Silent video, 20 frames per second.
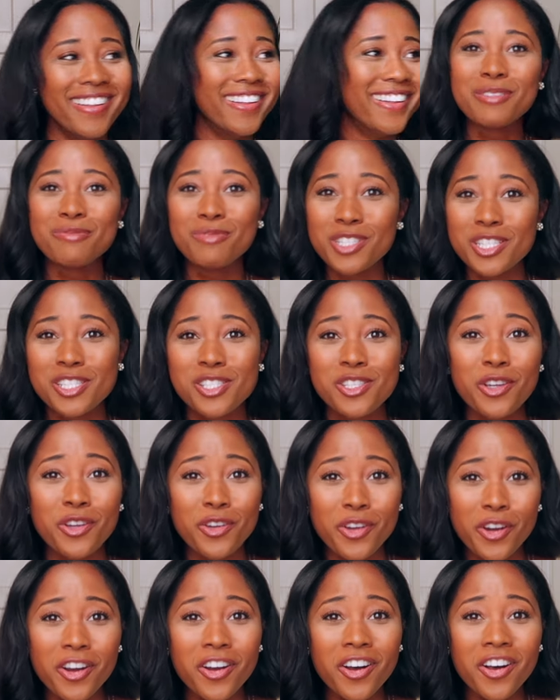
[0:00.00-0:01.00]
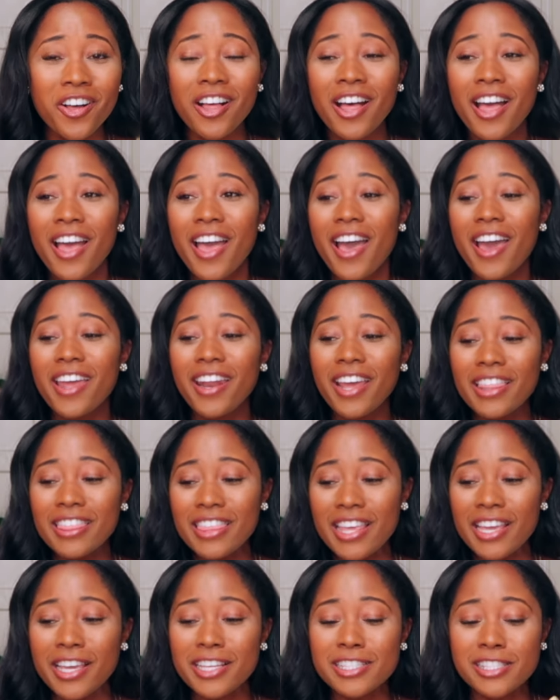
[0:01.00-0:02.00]
I'm just a girl. And I
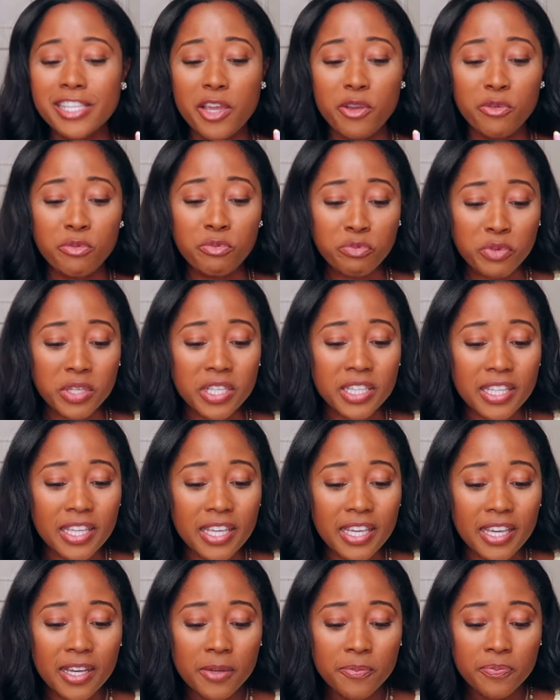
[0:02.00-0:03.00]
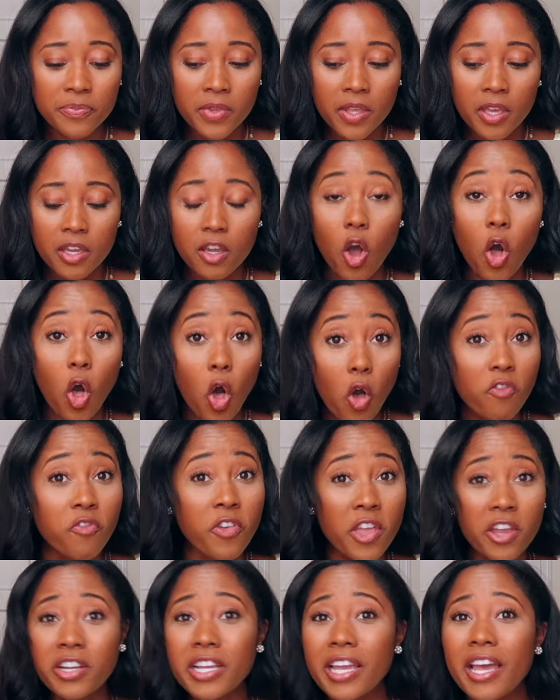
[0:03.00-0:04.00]
think it's like really
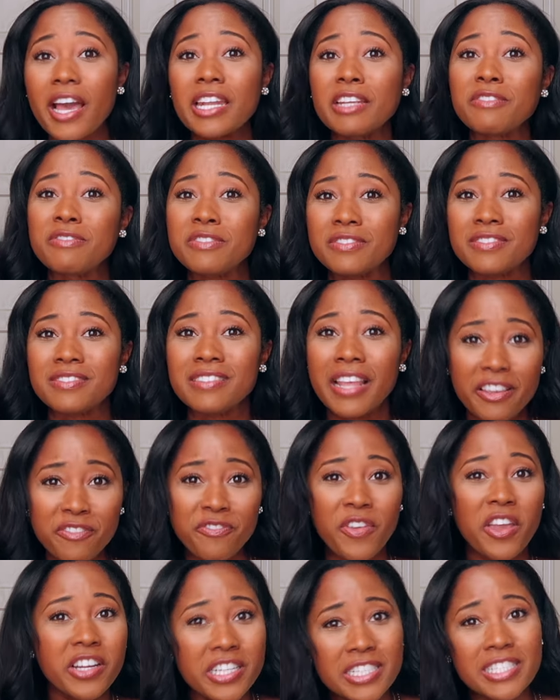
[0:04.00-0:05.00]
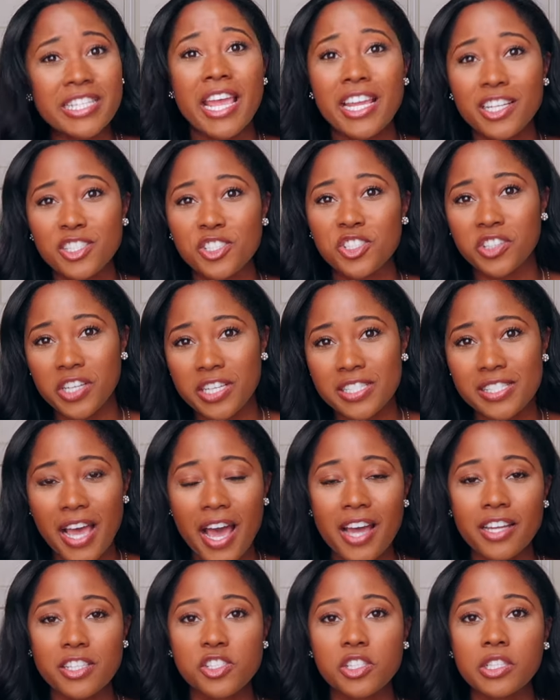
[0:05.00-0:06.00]
very kind of like very dangerous
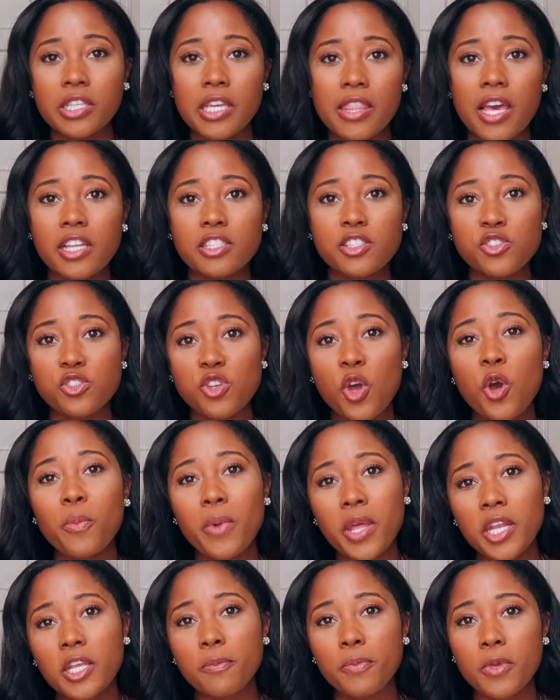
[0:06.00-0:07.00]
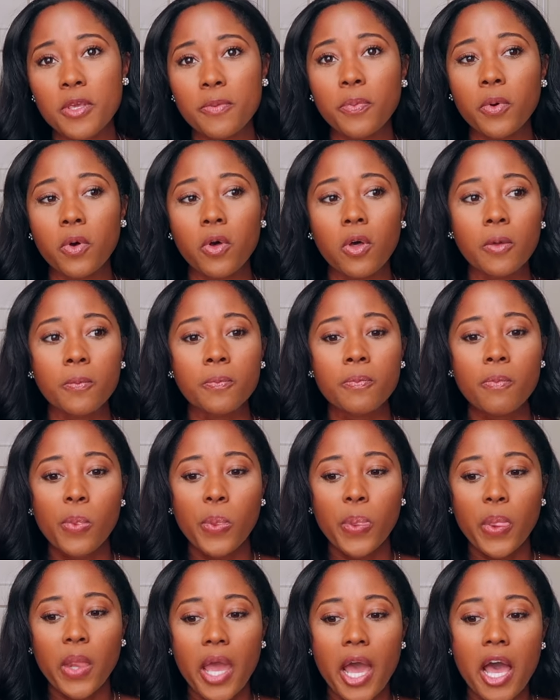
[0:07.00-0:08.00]
actually that so many people
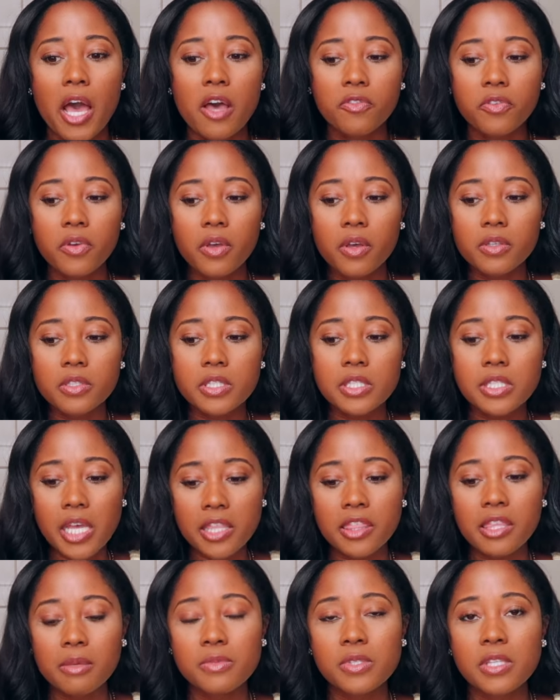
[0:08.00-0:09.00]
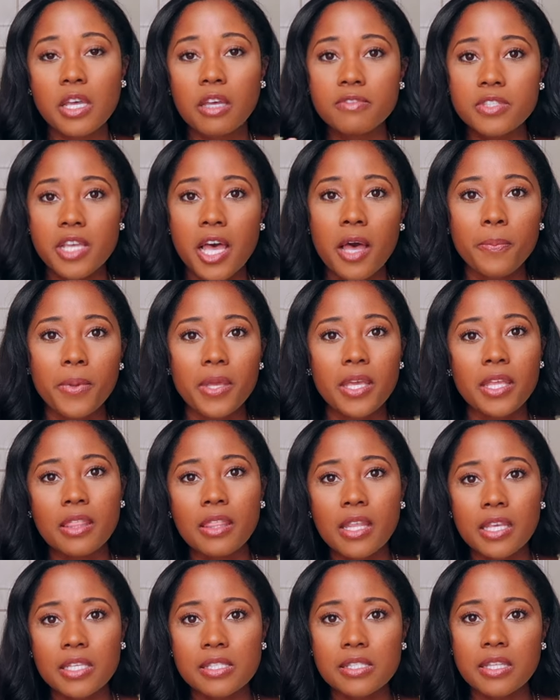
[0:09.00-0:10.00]
have set themselves up
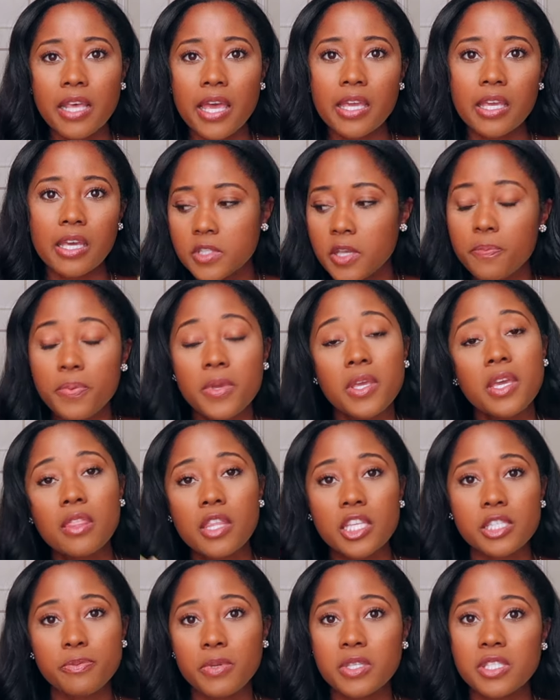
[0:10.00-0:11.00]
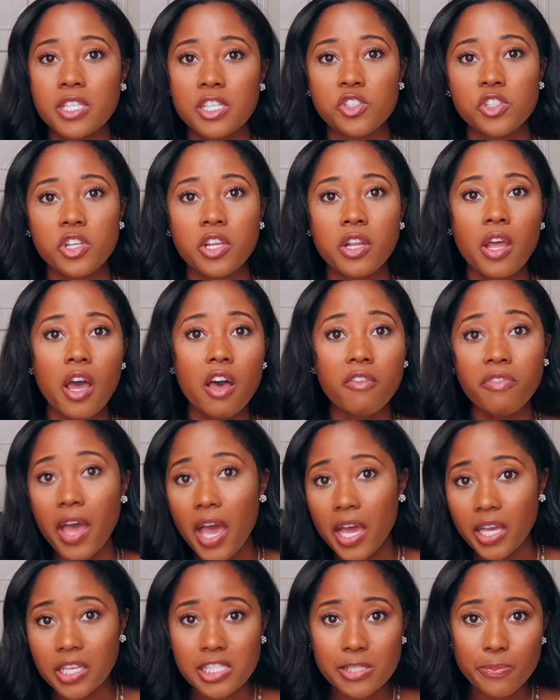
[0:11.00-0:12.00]
in this like to be in this position of
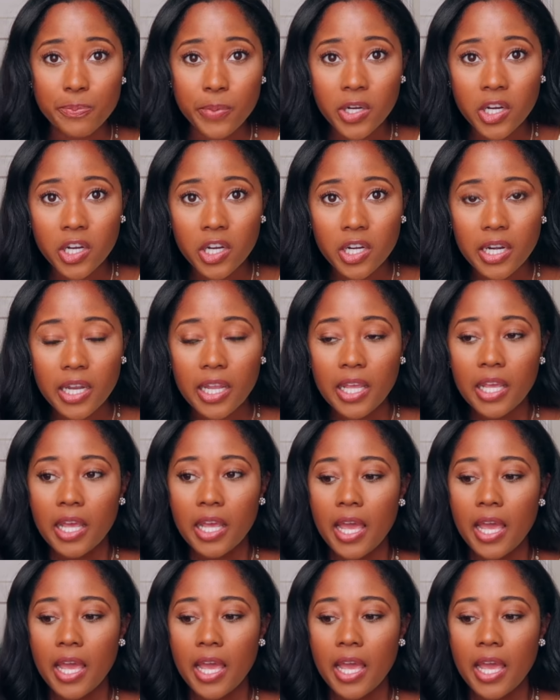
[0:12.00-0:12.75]
expert.